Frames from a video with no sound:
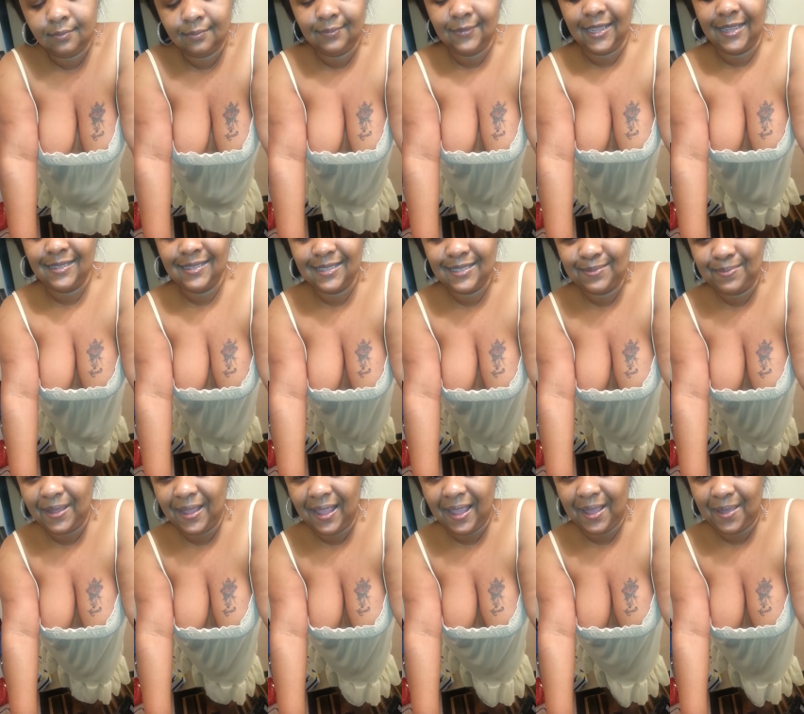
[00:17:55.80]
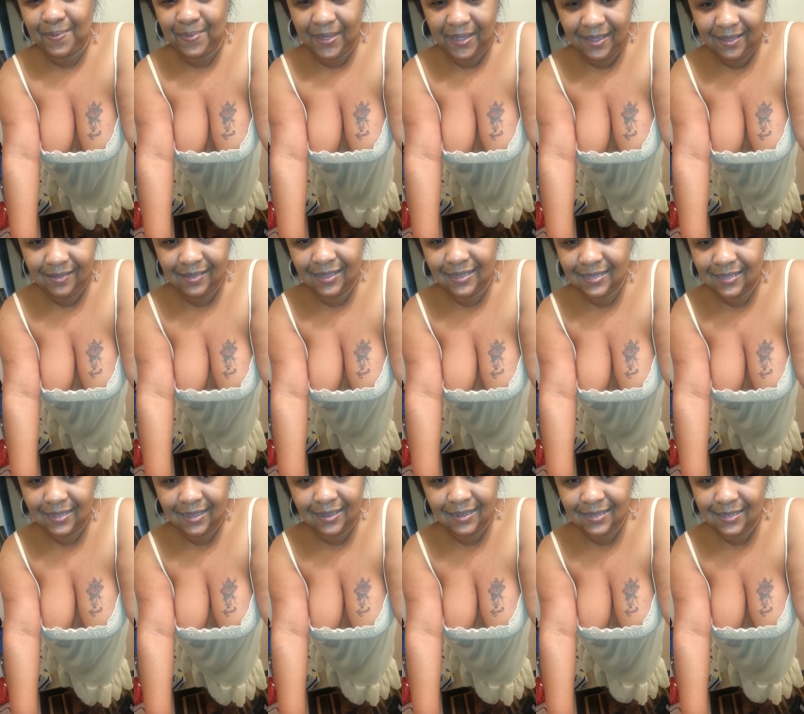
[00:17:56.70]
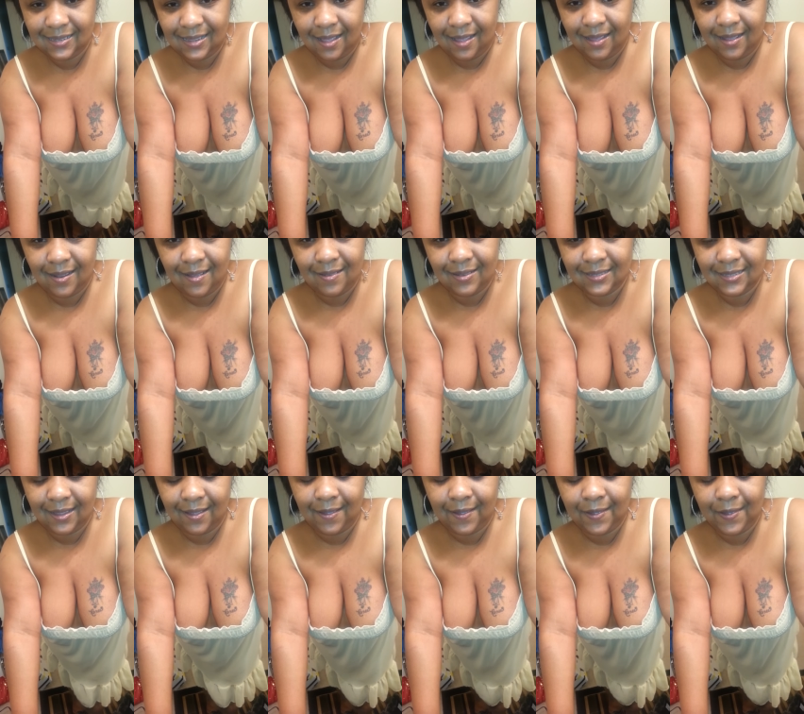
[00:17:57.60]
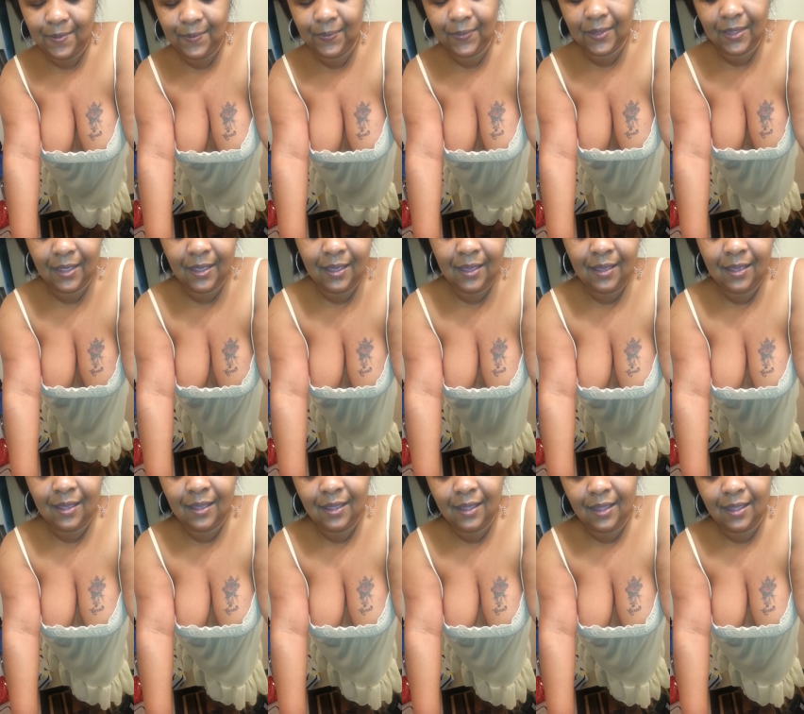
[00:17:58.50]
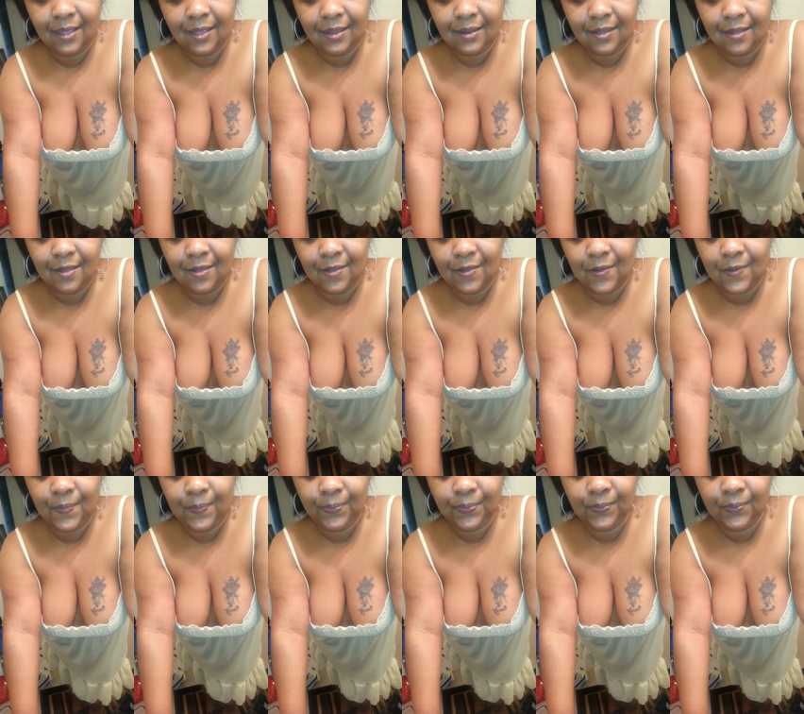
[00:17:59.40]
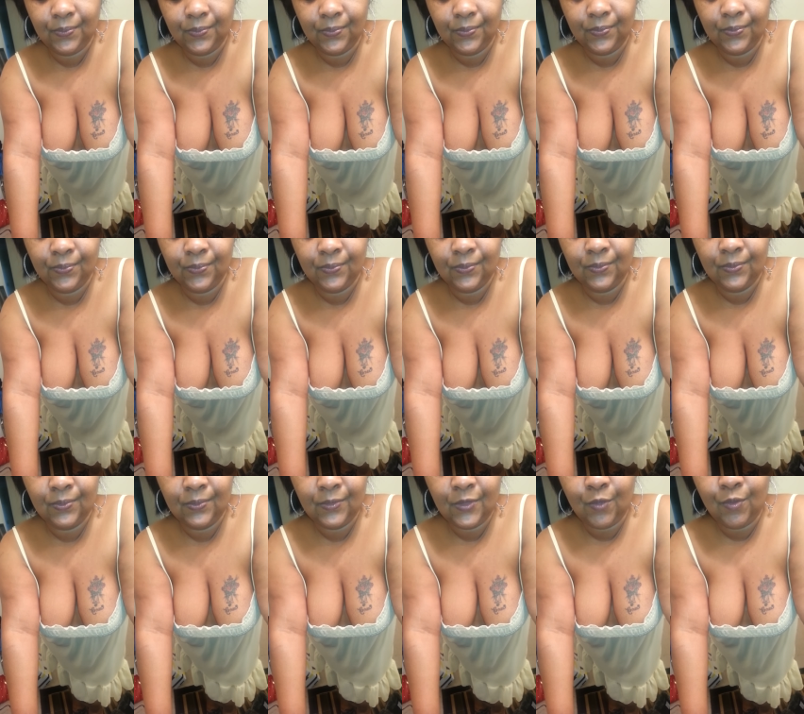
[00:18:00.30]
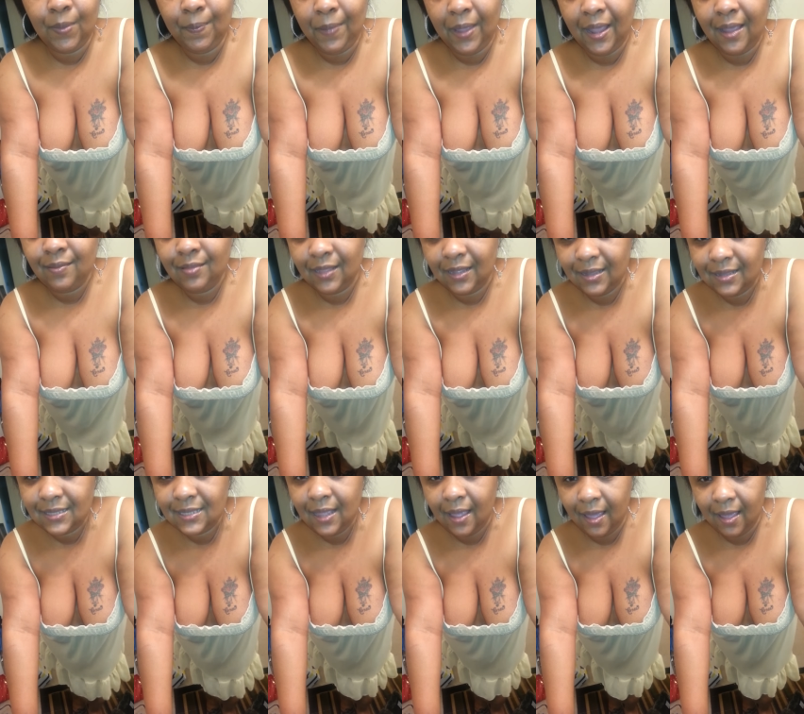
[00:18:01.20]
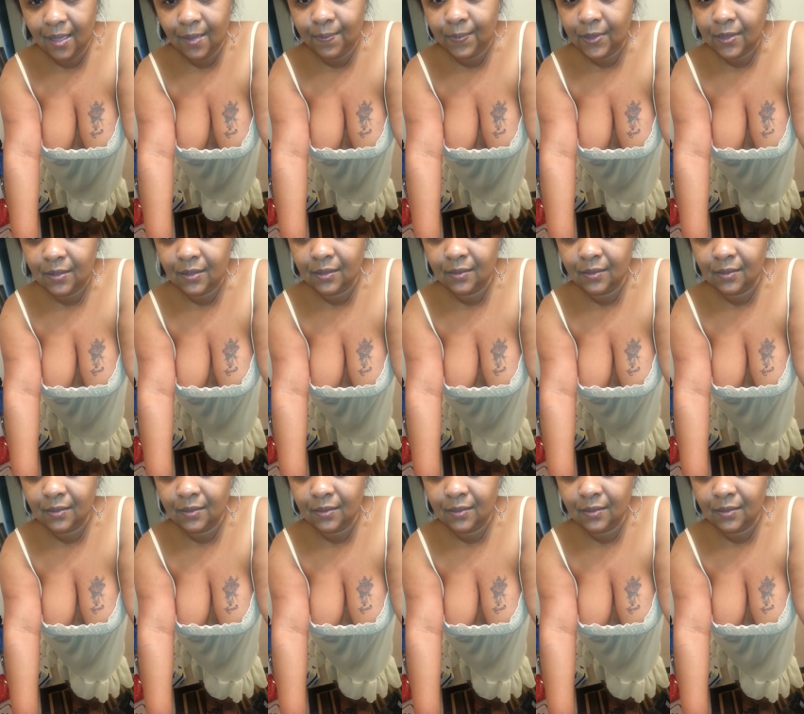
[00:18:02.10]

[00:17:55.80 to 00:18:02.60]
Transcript: just be happy instead of sad all the time. And um, when bad things happen,